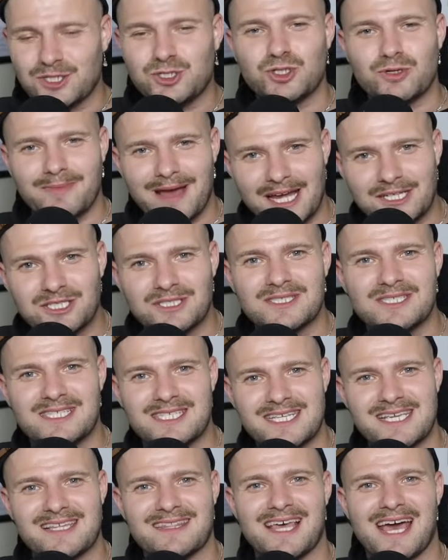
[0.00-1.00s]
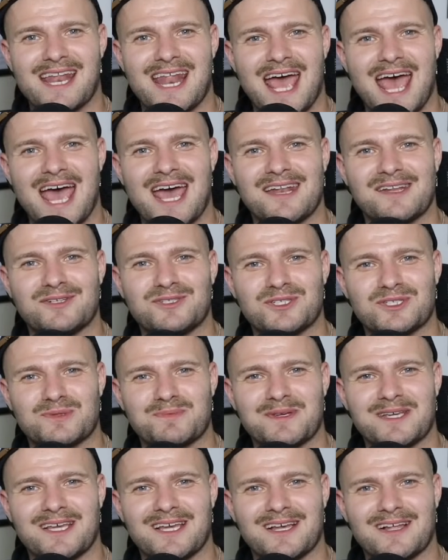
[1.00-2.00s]
Could you imagine seeing that ad and just
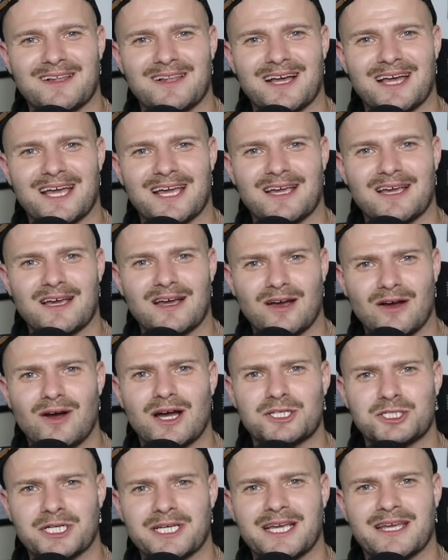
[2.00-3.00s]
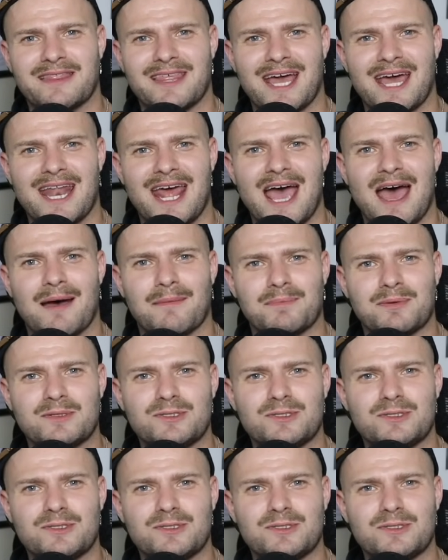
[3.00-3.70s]
being like, oh, I should get that app.